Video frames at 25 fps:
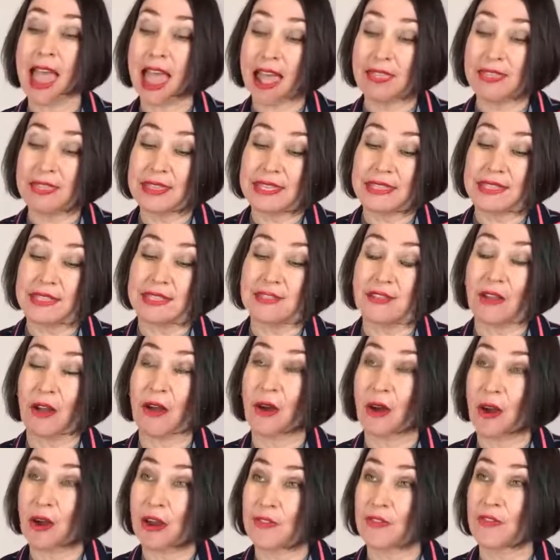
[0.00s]
and this is
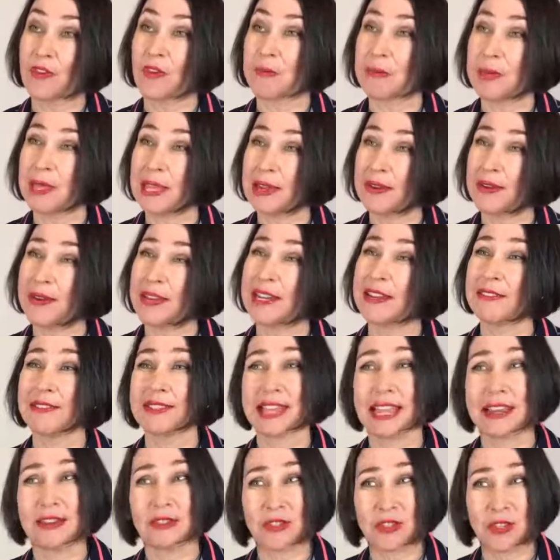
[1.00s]
over a period of
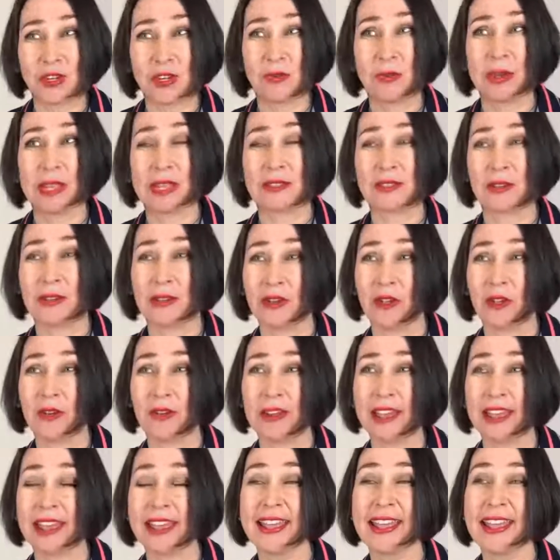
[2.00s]
say 2 weeks or
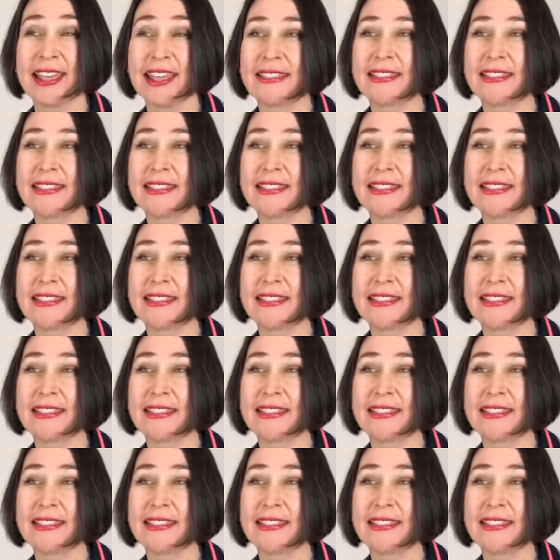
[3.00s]
longer,